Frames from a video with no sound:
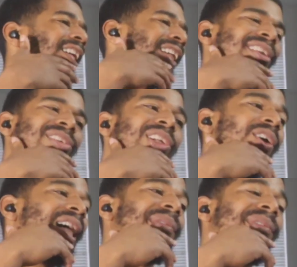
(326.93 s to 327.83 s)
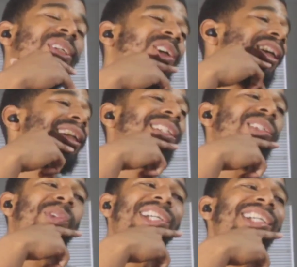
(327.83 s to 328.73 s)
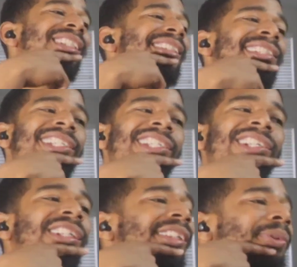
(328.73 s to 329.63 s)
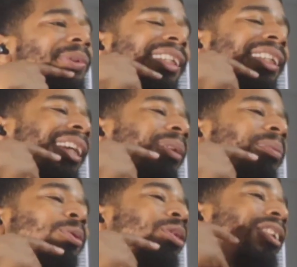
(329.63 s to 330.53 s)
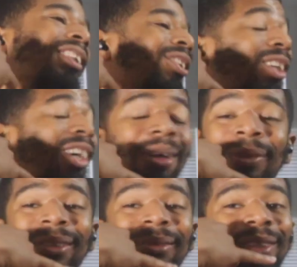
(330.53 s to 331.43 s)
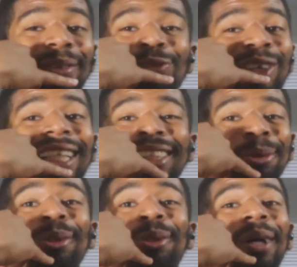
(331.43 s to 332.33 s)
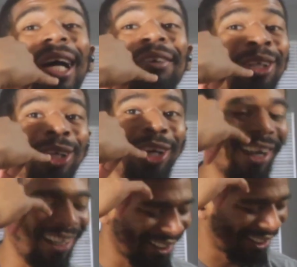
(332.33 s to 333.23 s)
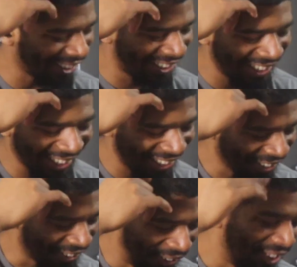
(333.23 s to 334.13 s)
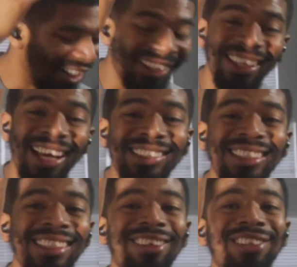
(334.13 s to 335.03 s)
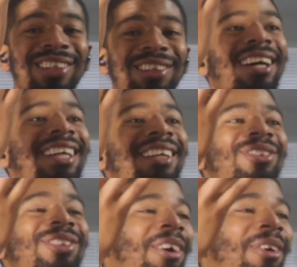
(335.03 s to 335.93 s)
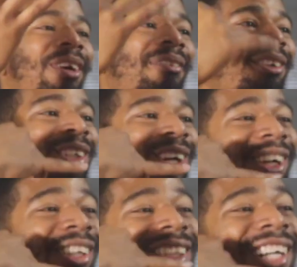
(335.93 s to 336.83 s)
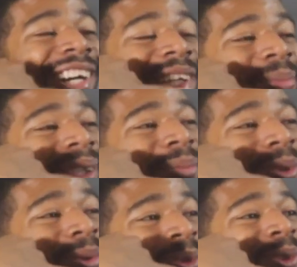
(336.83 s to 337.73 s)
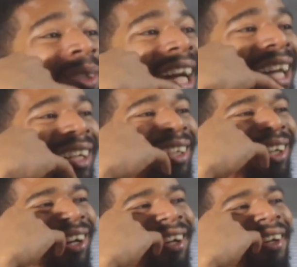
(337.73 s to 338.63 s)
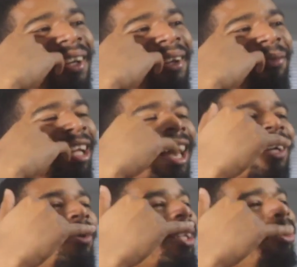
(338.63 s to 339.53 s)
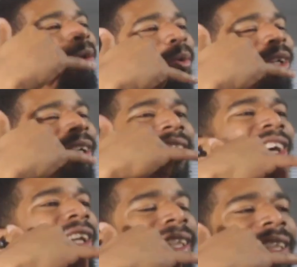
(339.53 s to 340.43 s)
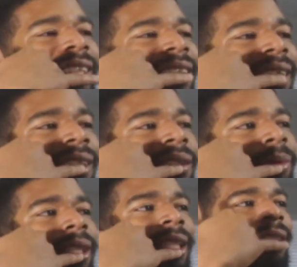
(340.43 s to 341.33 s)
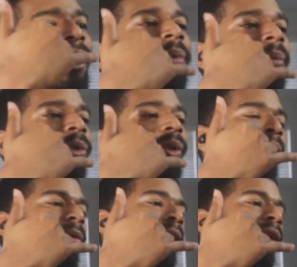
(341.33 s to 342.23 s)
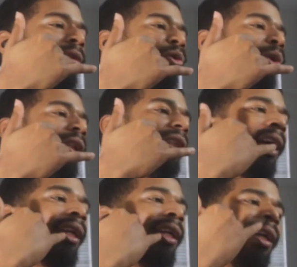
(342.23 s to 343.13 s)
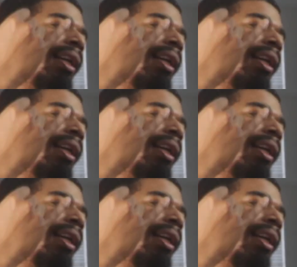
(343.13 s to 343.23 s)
If you don't have a car in the U.S., you really can't move. You call people, your friends who do have a car. That's the only way. If you don't have a car, you call the people who do got a car. But like with Uber and all of these things, but then some people can't really afford that.